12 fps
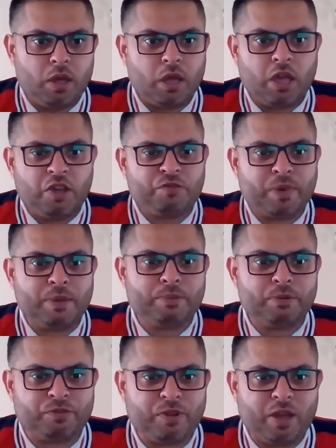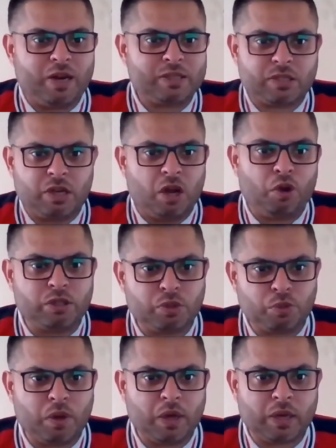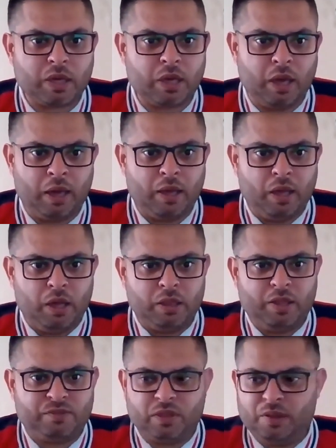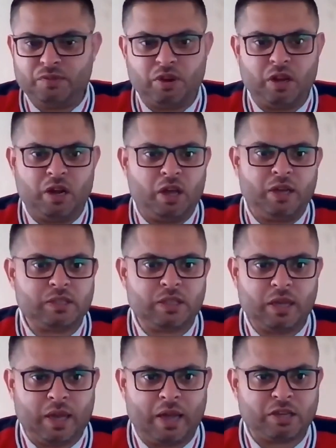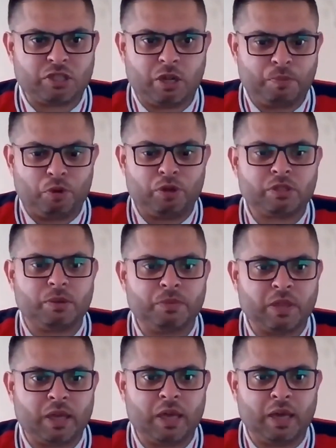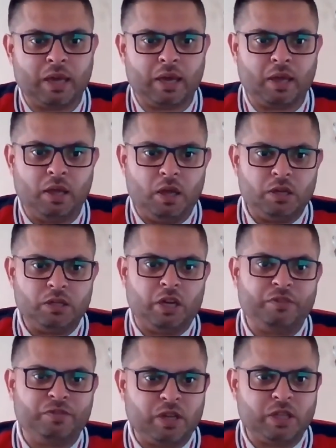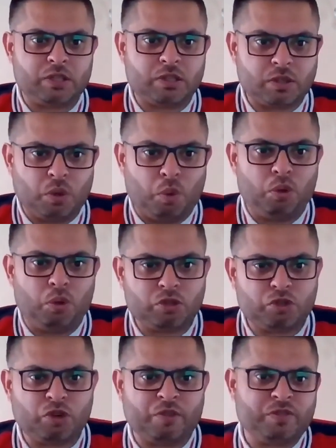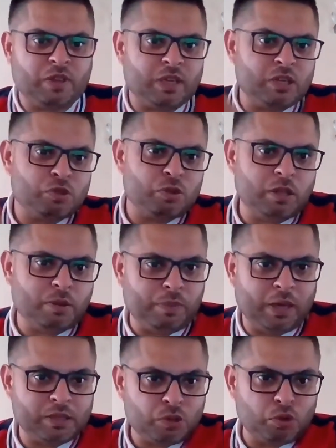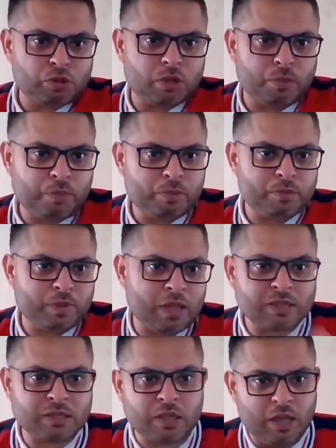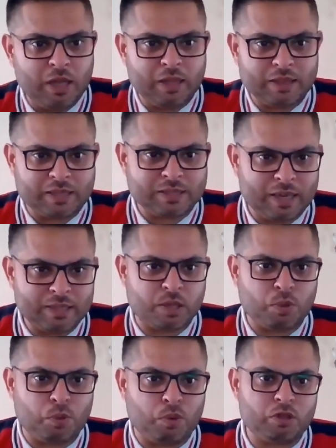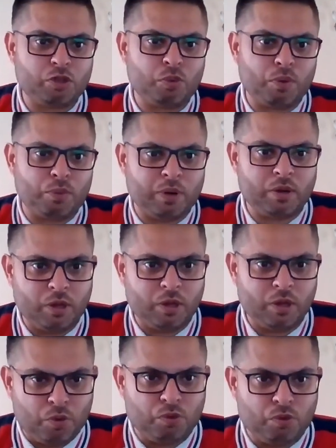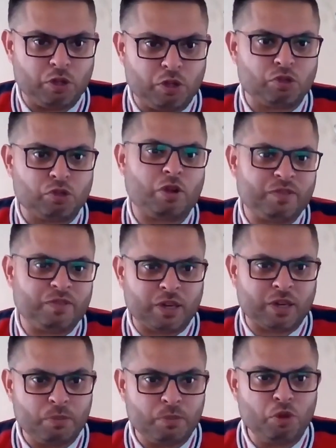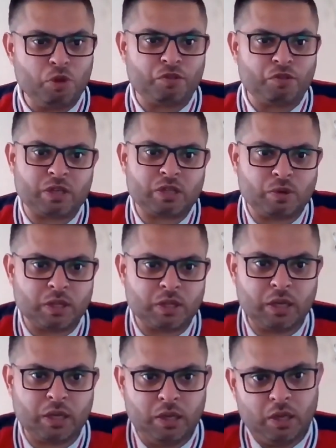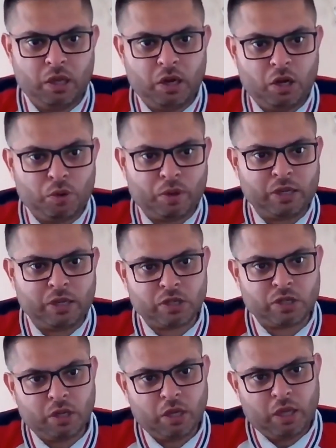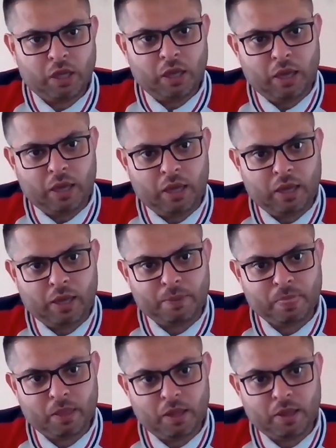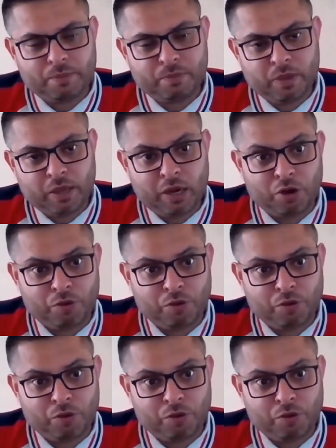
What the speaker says: if people feel it's not going to work here, they've realized that actually putting something here diverts all the traffic into another place, causing a problem there. That's the last thing we want to do. We want to reduce traffic, not move it to another location on a